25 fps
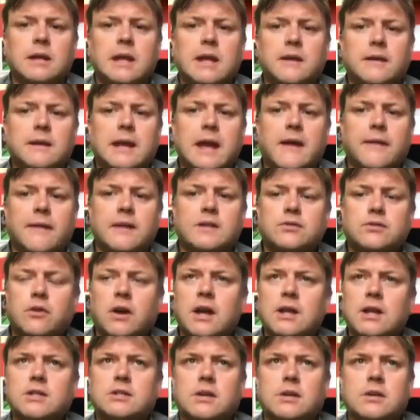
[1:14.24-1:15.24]
Yeah, that's
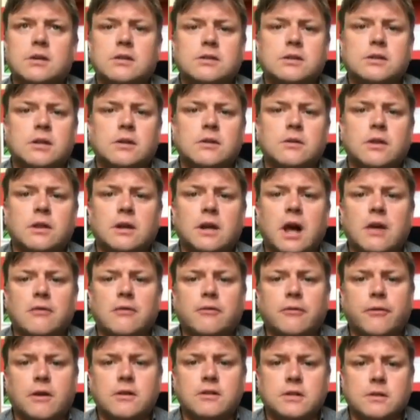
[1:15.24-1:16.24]
right. So, so the
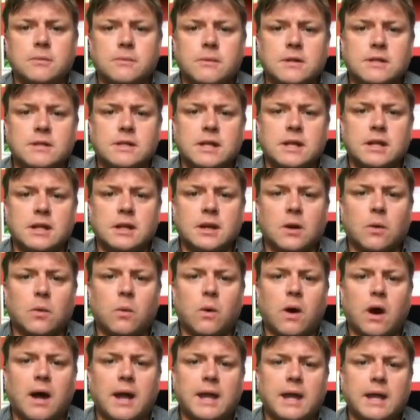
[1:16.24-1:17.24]
lava flows that we're seeing at
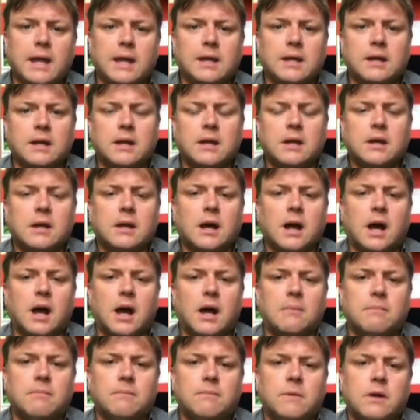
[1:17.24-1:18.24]
Hawaii
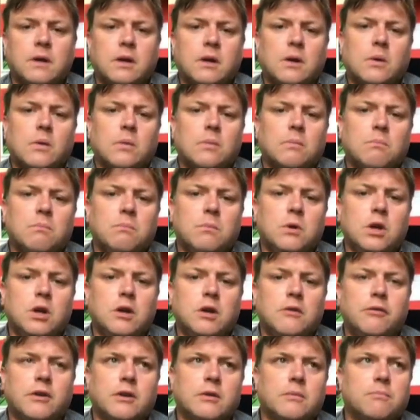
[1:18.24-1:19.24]
um,
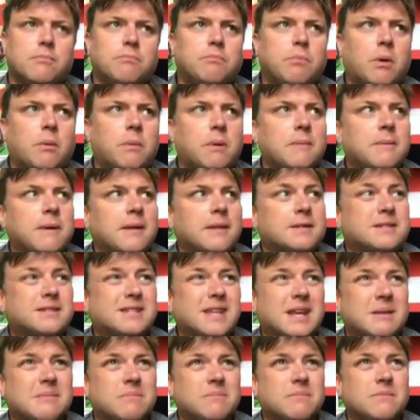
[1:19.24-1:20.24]
move at probably about the
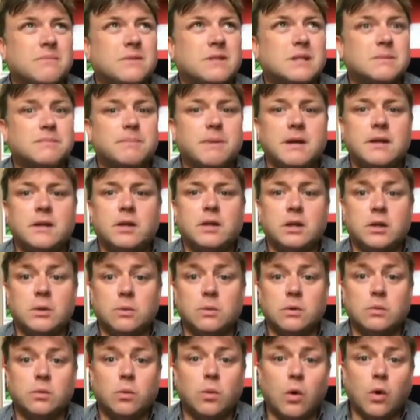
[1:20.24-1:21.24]
same speed that
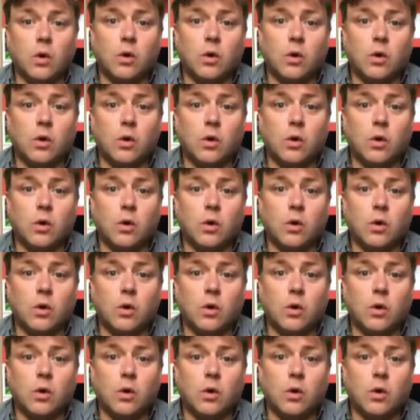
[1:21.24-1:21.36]
you would